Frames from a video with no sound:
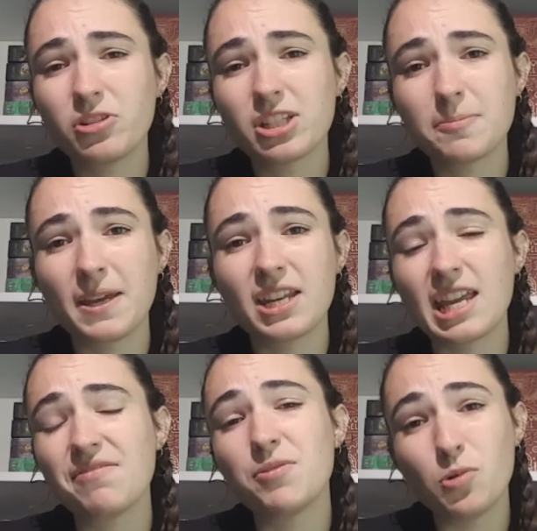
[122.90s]
want to spend
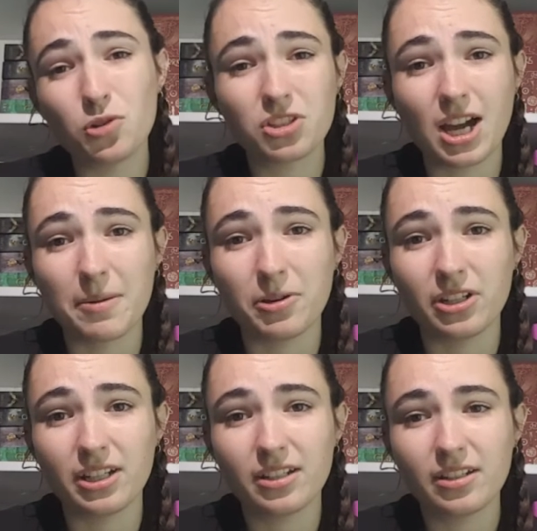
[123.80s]
even more time
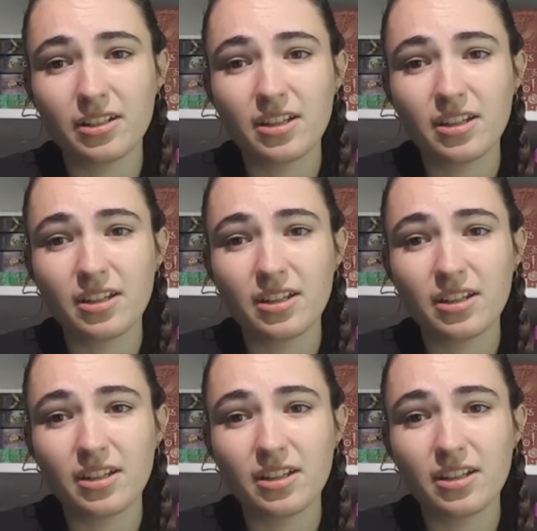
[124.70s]
on it.